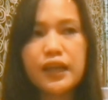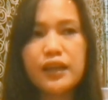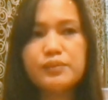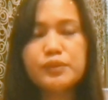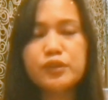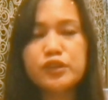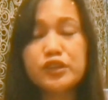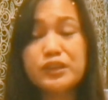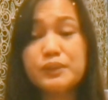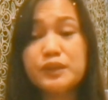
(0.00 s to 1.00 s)
especially
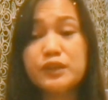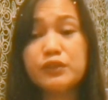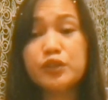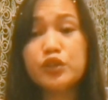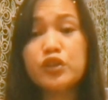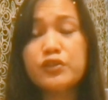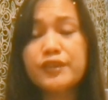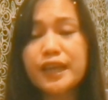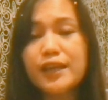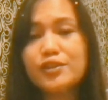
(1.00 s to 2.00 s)
when you're on vacation,
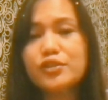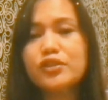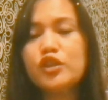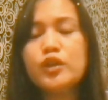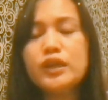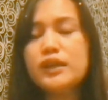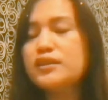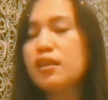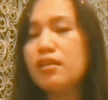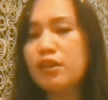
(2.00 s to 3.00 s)
you eat a lot of
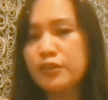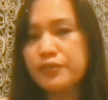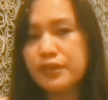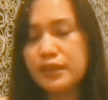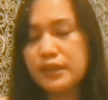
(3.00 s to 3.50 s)
things.